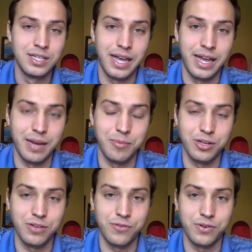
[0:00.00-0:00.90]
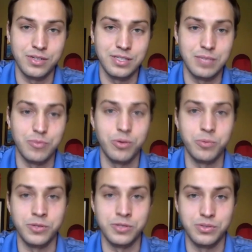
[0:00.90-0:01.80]
And I'm looking forward to seeing more and
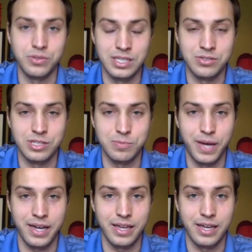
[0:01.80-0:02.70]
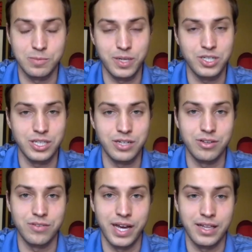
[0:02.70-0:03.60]
more school districts back that, especially here in the
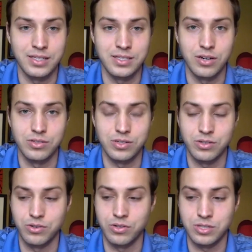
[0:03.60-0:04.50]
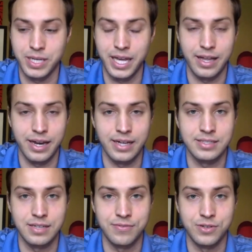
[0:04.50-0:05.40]
valley. So so kudos to McAllen
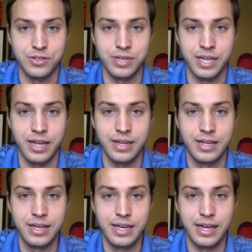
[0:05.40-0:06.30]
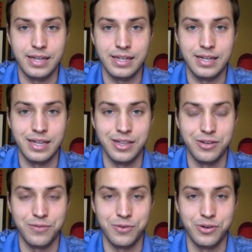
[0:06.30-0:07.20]
ISD for doing that, and uh, and looking
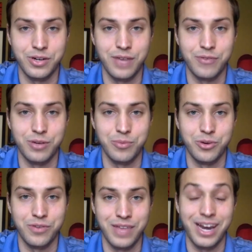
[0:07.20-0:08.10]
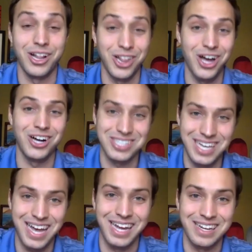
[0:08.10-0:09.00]
forward to covering more of that
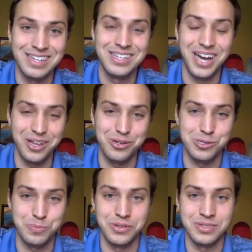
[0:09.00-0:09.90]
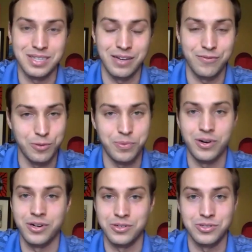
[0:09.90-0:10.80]
alongside other sports like football
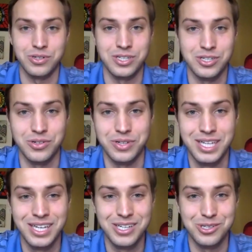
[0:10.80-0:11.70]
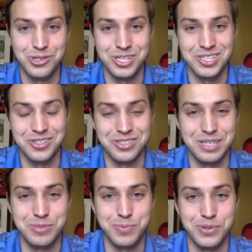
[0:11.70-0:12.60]
and your traditional your traditional
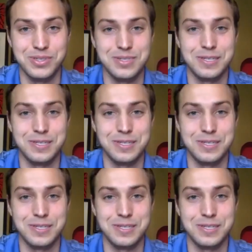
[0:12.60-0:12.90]
team sports.